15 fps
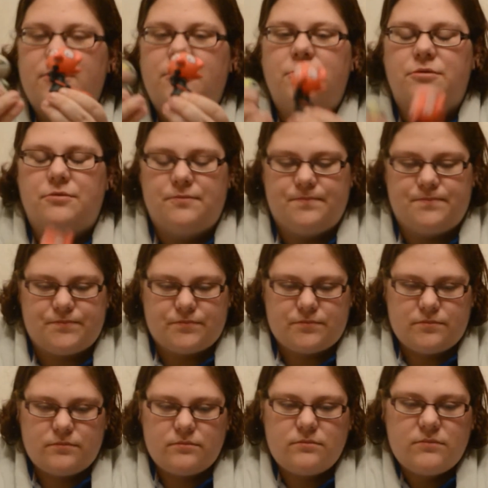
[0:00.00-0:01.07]
Cool.
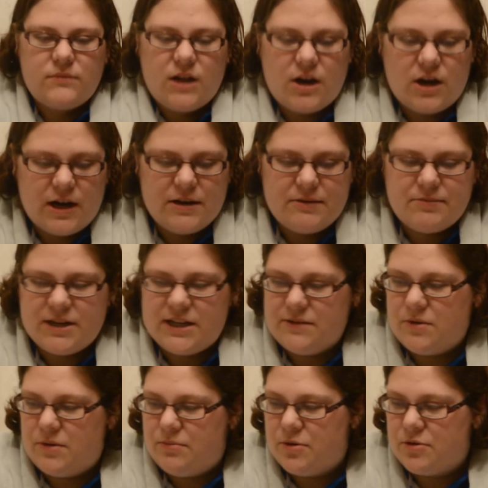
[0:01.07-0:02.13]
I really
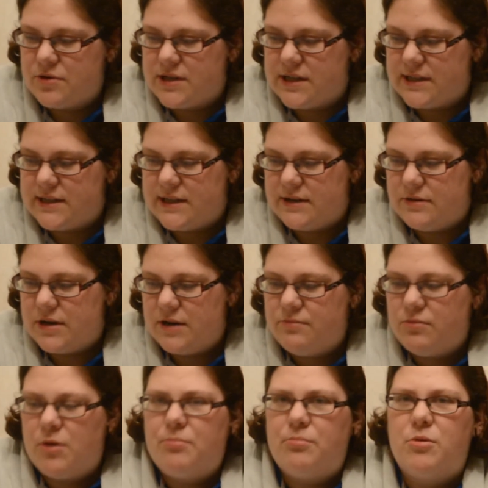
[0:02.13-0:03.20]
want more of these now. I
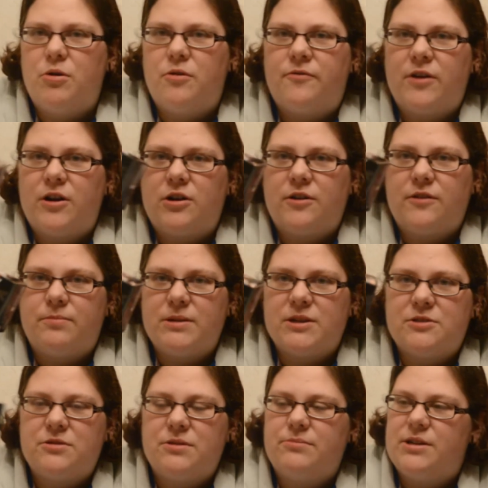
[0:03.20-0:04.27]
want more Funko
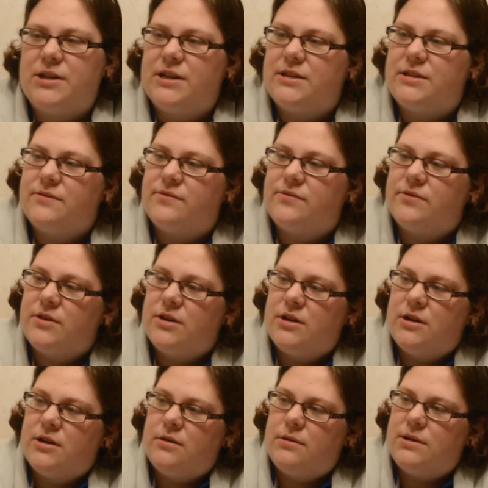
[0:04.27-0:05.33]
Mystery Minis of
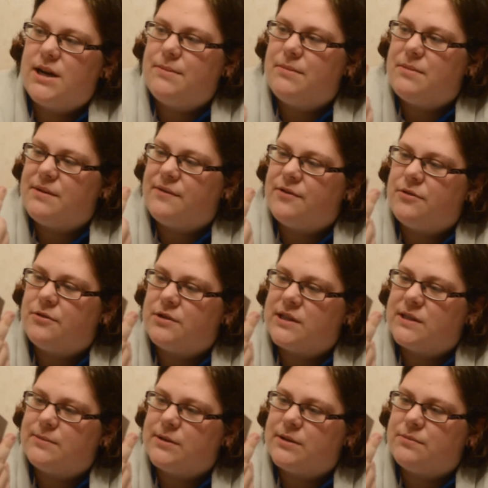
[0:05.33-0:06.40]
Nightmare Before
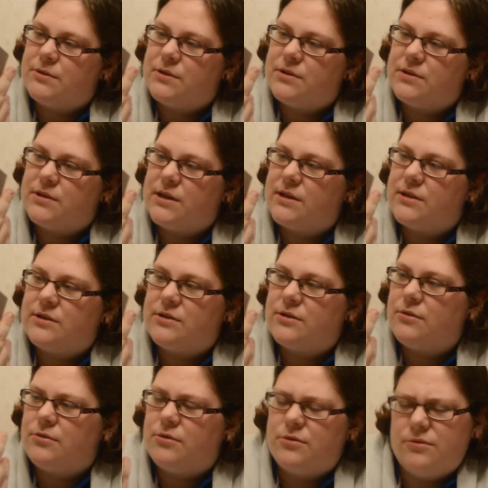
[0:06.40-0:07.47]
Christmas ones. They're
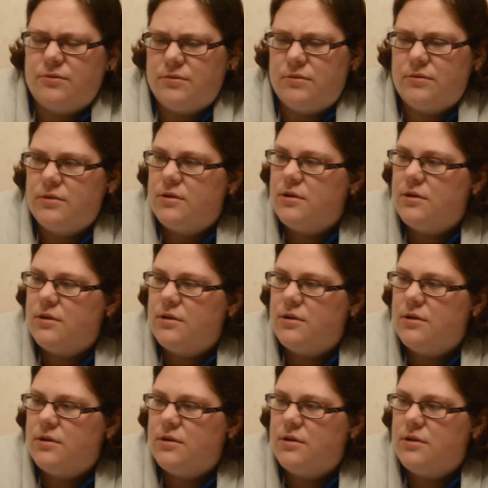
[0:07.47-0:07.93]
so cool.